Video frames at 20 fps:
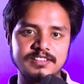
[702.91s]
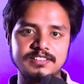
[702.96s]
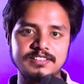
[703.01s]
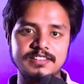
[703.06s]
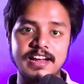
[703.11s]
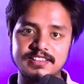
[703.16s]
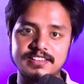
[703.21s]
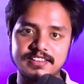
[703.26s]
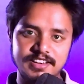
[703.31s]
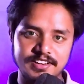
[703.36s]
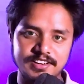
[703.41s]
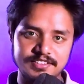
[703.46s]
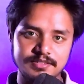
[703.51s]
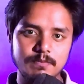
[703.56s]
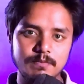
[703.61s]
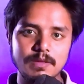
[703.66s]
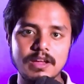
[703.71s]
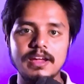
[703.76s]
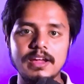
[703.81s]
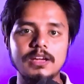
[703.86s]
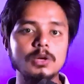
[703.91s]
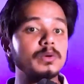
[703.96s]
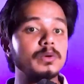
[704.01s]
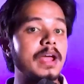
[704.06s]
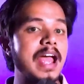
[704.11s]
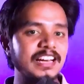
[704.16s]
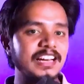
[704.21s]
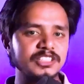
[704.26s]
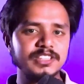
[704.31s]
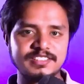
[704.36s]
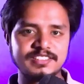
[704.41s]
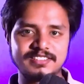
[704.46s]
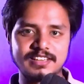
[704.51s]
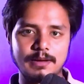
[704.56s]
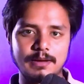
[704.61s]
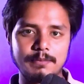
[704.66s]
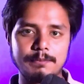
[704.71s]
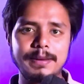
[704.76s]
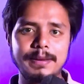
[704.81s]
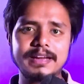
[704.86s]
That is your action
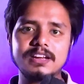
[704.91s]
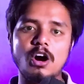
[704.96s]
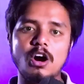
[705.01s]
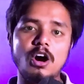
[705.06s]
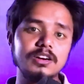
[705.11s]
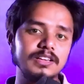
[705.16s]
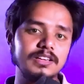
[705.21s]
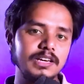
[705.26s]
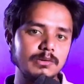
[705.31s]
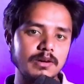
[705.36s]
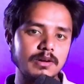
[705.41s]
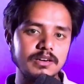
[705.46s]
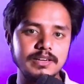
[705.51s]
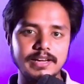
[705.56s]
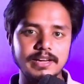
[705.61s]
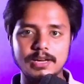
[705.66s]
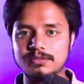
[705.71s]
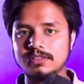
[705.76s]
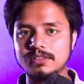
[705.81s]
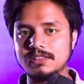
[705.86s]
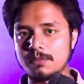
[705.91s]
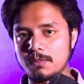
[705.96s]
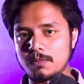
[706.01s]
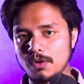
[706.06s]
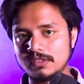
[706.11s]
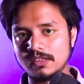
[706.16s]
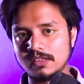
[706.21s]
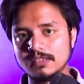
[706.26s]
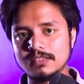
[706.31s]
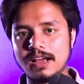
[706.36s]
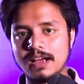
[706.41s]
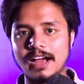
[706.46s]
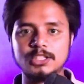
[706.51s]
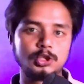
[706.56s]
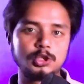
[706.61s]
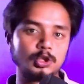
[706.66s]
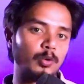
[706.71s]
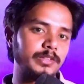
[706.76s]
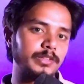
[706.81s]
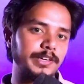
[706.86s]
step. Pick on keyword using the process I
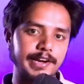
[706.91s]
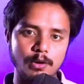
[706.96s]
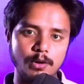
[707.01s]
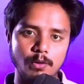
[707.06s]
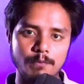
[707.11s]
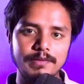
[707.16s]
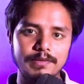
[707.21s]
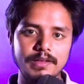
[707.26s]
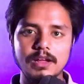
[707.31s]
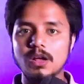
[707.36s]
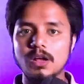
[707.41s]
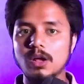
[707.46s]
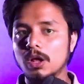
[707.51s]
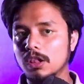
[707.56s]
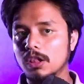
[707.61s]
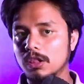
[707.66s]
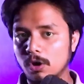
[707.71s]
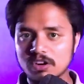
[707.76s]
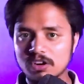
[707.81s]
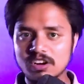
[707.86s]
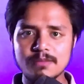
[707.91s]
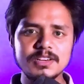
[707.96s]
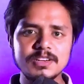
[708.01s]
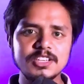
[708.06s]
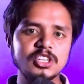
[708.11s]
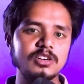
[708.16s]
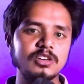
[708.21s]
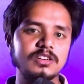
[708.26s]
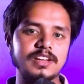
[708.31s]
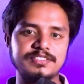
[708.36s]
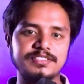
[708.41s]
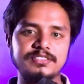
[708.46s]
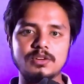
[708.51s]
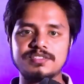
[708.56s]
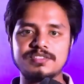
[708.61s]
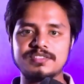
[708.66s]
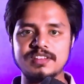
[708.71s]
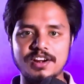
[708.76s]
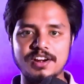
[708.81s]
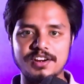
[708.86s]
showed you. Low competition does not
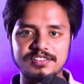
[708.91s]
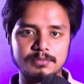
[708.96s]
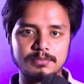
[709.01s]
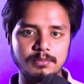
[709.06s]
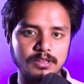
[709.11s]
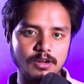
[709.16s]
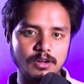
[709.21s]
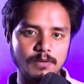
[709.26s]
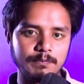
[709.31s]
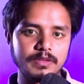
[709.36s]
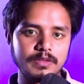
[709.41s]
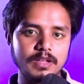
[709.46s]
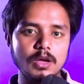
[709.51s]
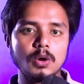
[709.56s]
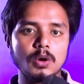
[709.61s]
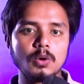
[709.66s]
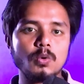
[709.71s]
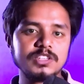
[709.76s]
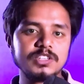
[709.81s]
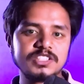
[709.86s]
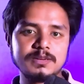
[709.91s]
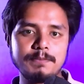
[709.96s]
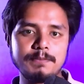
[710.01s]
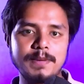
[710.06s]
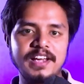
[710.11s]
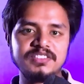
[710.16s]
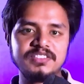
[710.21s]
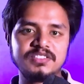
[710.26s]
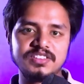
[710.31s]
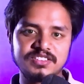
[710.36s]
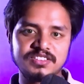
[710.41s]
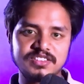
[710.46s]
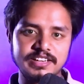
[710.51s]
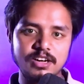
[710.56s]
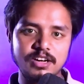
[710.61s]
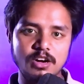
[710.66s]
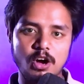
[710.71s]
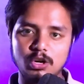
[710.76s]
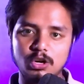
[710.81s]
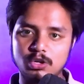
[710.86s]
search volume. Question-based study
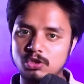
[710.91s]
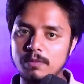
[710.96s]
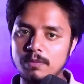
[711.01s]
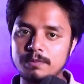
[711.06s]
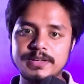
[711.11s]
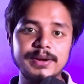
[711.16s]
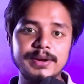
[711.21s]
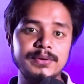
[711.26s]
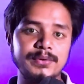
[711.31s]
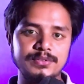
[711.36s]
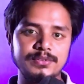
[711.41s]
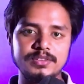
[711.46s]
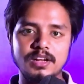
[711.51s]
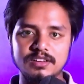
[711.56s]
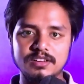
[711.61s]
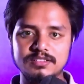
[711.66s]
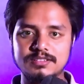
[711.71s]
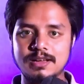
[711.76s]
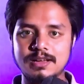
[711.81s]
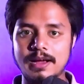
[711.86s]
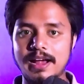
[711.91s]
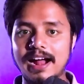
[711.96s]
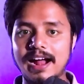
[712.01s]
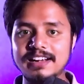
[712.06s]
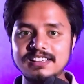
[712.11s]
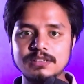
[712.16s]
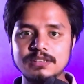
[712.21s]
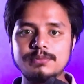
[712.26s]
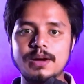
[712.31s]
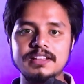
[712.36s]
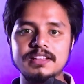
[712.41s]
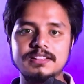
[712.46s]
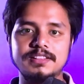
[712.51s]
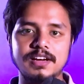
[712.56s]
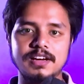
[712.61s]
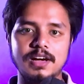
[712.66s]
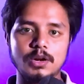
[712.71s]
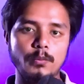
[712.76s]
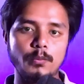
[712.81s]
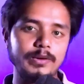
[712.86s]
on top 10 results that identify
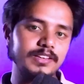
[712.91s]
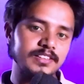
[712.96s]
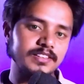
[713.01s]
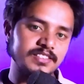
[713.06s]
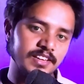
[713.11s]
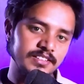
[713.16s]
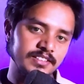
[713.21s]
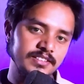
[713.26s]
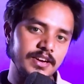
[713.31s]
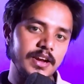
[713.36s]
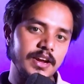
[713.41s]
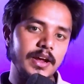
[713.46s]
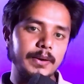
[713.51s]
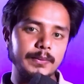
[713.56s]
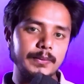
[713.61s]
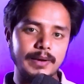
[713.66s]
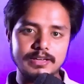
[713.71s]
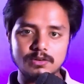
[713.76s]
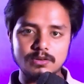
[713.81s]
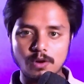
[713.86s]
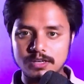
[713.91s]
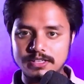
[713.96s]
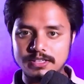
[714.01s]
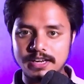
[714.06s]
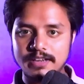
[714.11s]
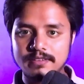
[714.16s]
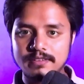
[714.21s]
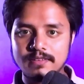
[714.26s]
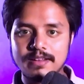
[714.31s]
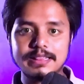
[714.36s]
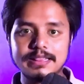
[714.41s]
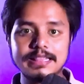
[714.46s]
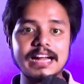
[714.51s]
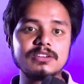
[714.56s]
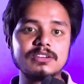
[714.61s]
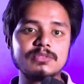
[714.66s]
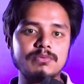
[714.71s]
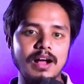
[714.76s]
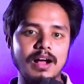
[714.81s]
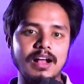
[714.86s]
their weaknesses, create content that
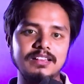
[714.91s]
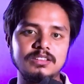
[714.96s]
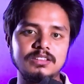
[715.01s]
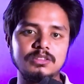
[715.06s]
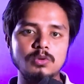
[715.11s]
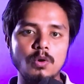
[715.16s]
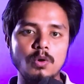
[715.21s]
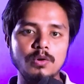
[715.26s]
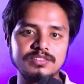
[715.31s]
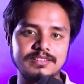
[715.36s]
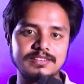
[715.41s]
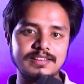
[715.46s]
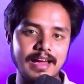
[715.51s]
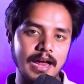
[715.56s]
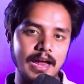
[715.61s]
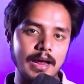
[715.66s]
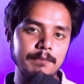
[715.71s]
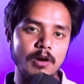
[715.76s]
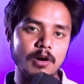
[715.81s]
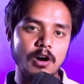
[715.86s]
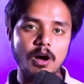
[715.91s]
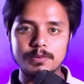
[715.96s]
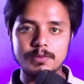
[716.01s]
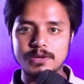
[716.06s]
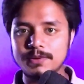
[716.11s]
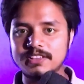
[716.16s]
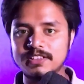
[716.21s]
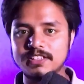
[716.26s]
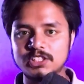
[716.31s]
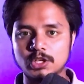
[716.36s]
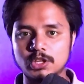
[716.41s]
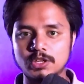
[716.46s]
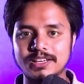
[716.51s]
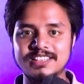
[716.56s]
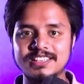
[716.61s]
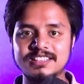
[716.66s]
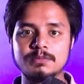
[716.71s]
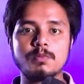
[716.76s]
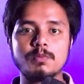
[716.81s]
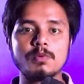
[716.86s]
fills those gap. Optimization,
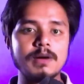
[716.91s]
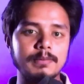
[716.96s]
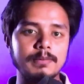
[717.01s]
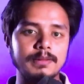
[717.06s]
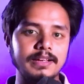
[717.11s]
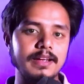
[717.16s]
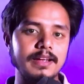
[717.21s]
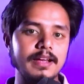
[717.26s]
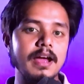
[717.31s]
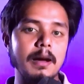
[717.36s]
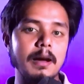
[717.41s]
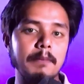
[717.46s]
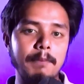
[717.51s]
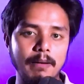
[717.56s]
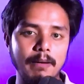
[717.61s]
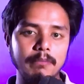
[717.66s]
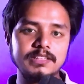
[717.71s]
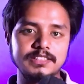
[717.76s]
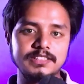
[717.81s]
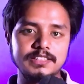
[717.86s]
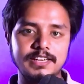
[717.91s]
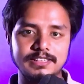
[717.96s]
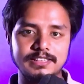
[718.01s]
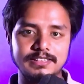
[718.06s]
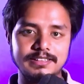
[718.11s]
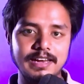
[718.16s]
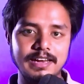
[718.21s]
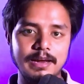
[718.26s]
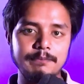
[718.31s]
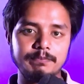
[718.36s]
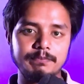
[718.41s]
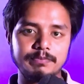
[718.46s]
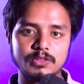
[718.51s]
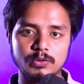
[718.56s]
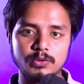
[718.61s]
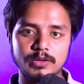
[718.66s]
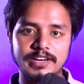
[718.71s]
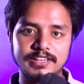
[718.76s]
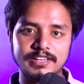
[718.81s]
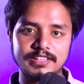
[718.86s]
it's probably publish it, give to
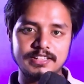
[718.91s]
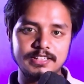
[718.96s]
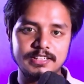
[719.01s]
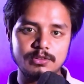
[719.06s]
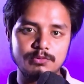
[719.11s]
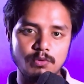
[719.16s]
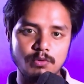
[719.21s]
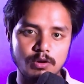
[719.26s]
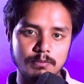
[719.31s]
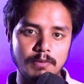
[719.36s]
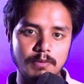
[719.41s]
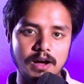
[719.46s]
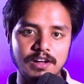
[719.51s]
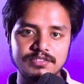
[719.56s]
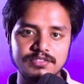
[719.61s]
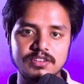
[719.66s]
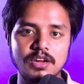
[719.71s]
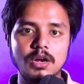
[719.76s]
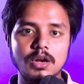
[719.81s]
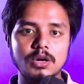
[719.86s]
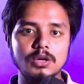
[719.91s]
it 3 to 4 months.